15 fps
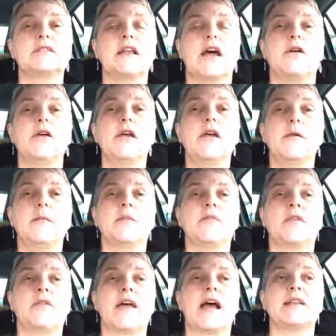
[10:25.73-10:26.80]
Now,
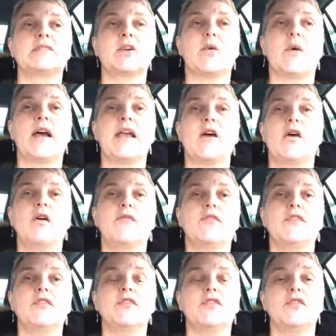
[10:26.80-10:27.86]
that's quite
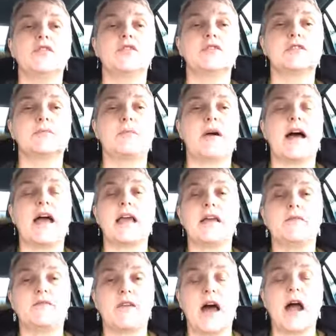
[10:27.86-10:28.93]
often used by
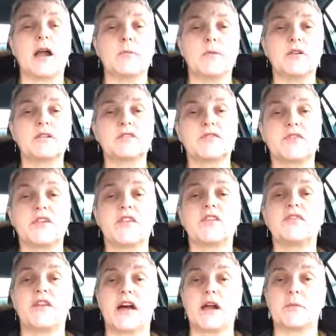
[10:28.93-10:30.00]
farmers for their
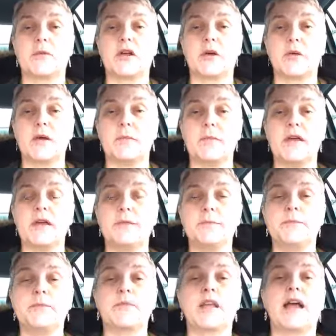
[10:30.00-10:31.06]
farm equipment,
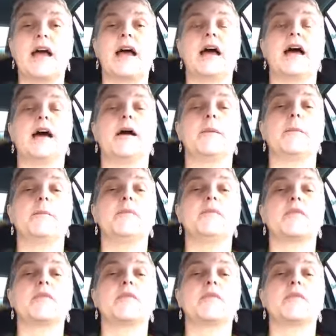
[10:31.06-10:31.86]
and